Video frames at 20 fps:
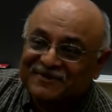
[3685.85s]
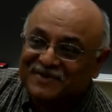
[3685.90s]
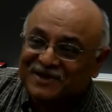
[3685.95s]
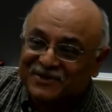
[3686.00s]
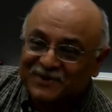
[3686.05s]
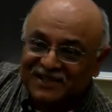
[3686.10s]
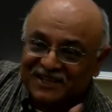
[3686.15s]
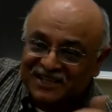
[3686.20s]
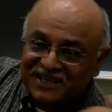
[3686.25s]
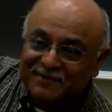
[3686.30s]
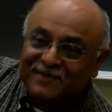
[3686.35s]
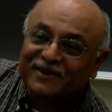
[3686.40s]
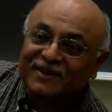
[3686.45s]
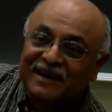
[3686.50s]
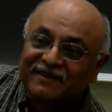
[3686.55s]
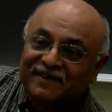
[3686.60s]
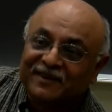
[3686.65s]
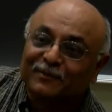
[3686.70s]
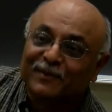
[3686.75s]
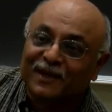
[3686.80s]
between the
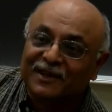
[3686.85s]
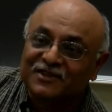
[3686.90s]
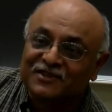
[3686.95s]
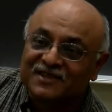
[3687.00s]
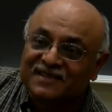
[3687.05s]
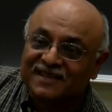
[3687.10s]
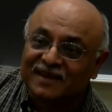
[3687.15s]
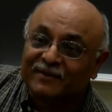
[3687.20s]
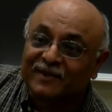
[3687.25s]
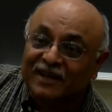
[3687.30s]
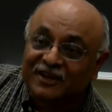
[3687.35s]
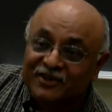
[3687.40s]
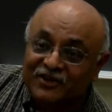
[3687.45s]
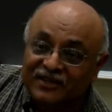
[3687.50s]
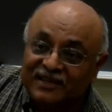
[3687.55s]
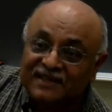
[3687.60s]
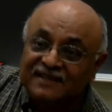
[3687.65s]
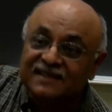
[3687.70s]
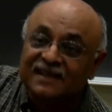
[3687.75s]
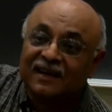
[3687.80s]
demographic bulge in some
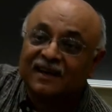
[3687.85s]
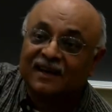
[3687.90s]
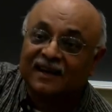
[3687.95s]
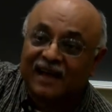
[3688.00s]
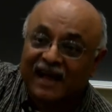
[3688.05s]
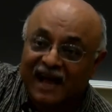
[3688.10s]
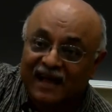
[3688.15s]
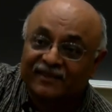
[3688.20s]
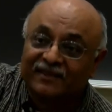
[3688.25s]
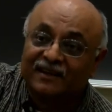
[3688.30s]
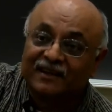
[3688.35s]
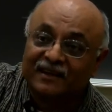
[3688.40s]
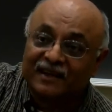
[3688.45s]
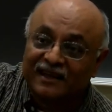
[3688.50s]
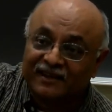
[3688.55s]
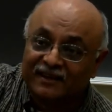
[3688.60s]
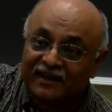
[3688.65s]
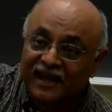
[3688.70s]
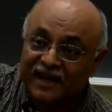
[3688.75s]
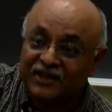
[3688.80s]
countries and the,
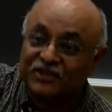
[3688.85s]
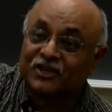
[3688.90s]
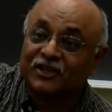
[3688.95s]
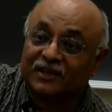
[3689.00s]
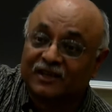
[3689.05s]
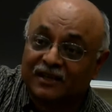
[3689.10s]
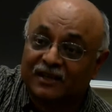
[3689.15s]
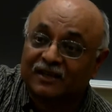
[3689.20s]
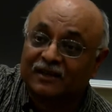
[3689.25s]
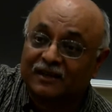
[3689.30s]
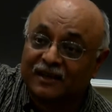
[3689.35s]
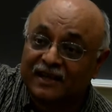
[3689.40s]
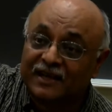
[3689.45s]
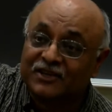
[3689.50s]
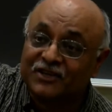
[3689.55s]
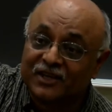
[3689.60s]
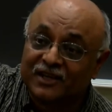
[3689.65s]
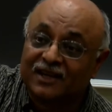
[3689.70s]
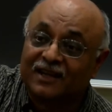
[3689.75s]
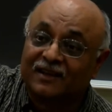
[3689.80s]
and the aging, in,
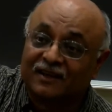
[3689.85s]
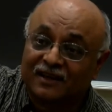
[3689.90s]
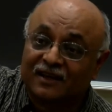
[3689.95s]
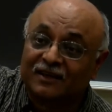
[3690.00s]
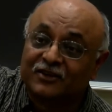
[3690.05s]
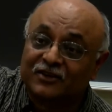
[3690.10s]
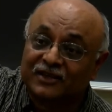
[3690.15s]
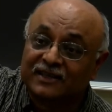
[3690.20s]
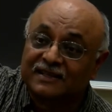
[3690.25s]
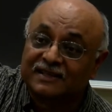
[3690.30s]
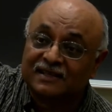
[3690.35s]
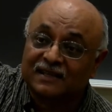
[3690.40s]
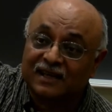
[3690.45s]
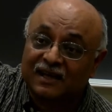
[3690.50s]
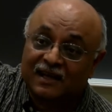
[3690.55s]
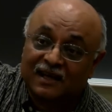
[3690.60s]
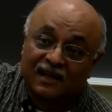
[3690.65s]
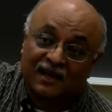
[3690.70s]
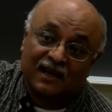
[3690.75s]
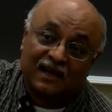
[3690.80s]
aging in other countries.
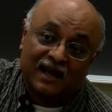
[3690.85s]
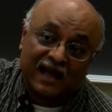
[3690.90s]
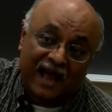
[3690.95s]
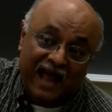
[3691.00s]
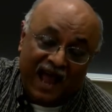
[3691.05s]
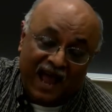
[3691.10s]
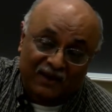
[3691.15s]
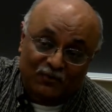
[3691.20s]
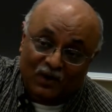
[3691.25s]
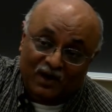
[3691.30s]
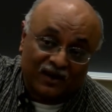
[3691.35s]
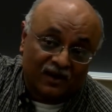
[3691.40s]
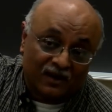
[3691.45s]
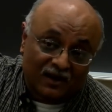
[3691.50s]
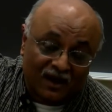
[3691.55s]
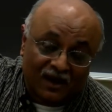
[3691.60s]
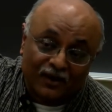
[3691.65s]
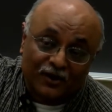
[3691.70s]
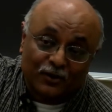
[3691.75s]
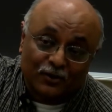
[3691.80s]
And one could
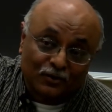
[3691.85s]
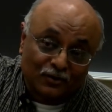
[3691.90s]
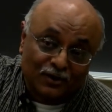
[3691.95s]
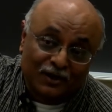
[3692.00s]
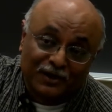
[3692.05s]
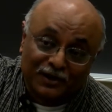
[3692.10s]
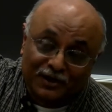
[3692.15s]
argue,